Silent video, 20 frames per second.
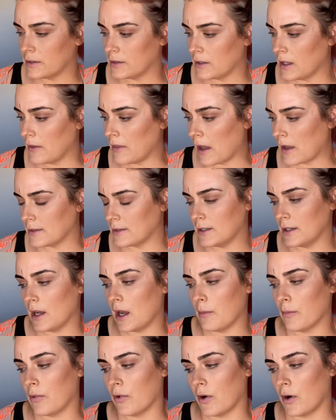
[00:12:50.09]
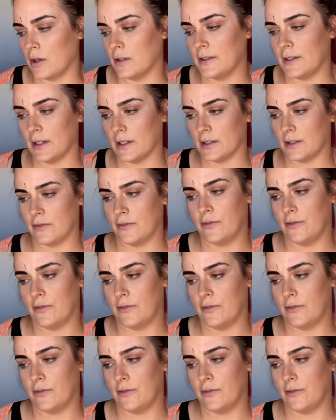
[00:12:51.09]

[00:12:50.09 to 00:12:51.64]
let that sit and process